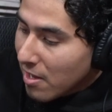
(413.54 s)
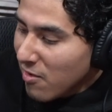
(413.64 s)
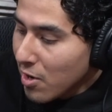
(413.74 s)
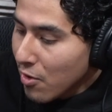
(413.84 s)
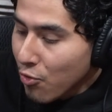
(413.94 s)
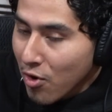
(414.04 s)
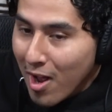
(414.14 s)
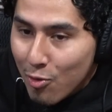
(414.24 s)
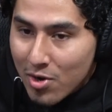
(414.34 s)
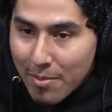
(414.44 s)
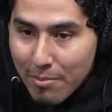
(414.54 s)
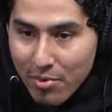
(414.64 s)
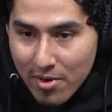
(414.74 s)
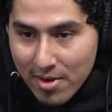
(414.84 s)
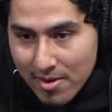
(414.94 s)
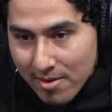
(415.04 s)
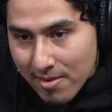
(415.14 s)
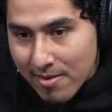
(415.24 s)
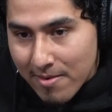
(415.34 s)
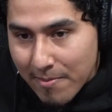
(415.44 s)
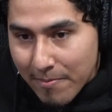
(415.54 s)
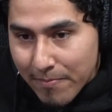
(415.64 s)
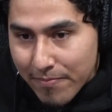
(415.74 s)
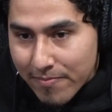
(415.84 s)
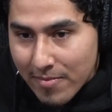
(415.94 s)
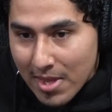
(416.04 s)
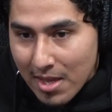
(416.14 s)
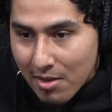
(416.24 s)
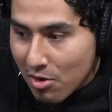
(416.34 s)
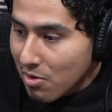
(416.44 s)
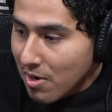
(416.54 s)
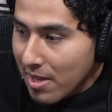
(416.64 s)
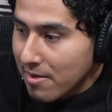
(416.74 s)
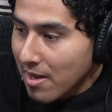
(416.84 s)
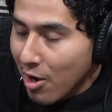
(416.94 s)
even if we're outnumbered, you know, like,